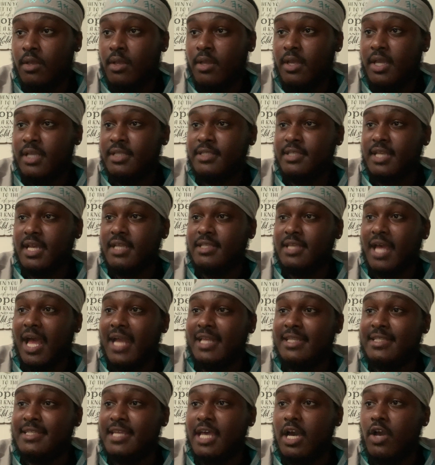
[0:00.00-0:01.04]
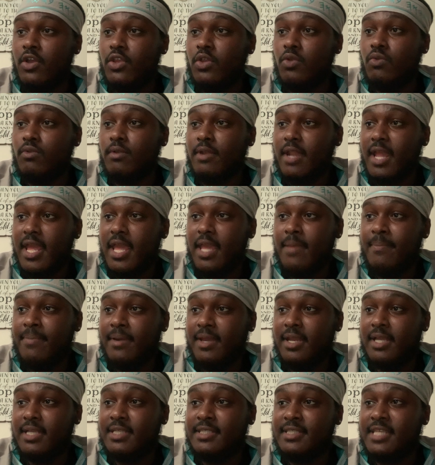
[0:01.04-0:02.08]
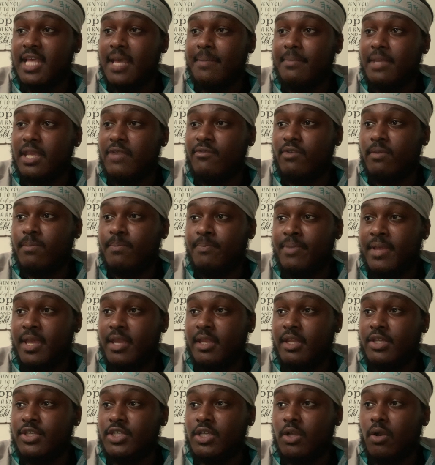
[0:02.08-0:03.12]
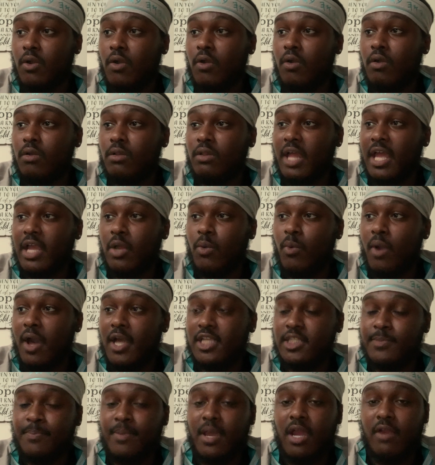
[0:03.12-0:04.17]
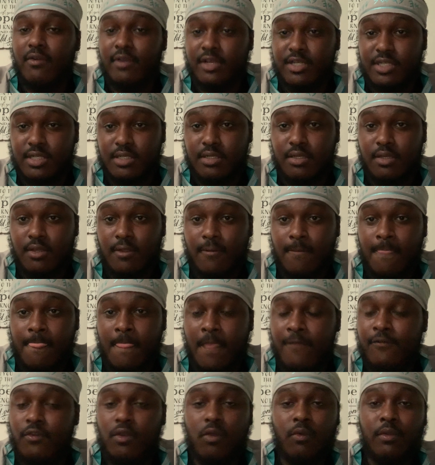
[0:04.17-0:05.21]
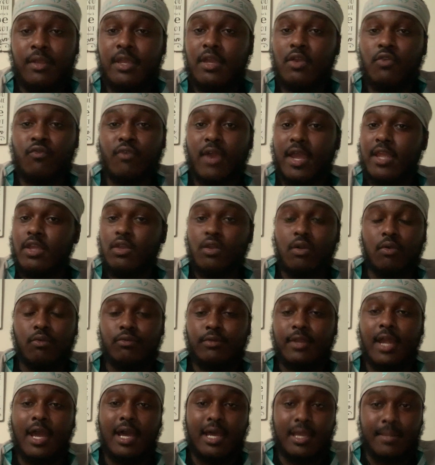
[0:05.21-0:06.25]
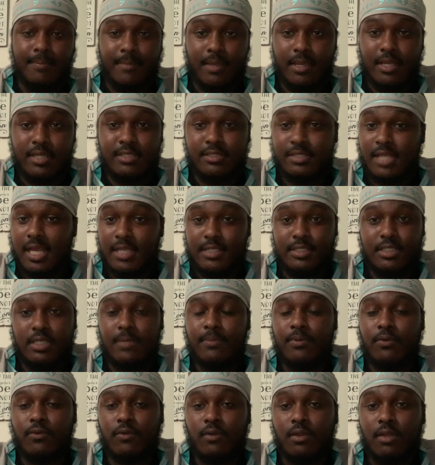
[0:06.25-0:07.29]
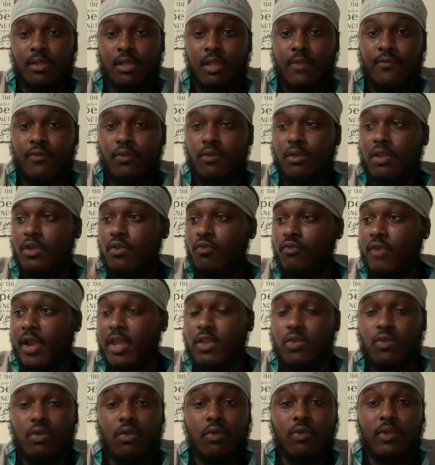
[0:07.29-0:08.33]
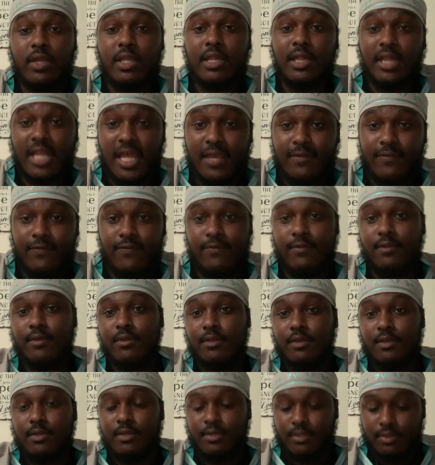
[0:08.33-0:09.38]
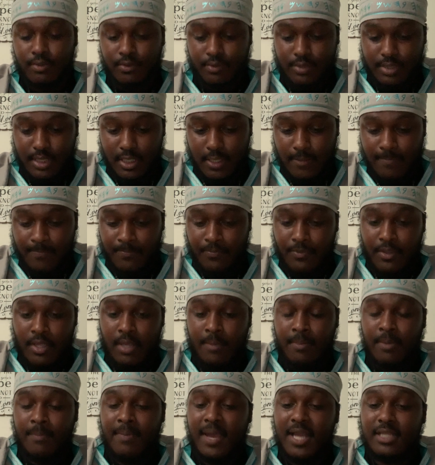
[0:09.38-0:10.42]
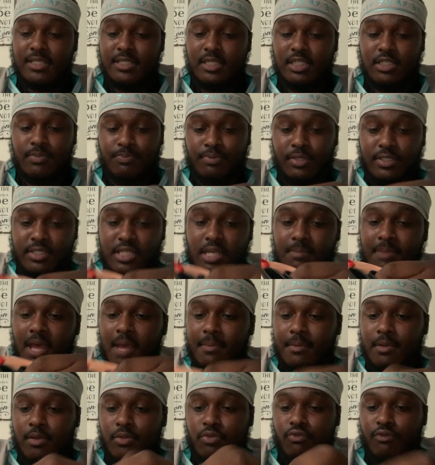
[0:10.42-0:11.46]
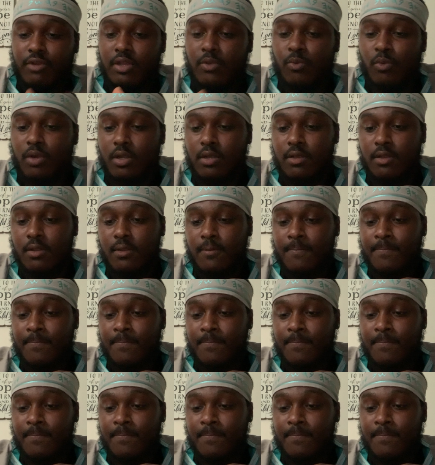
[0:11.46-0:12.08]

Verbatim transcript: It says, I tell you, nay, but except ye repent, ye shall all likewise perish. If you don't get right, you're going to die, man. It's that simple. If you don't get right, you're going to get left. See? But back to this precept, Habakkuk 3 and 1.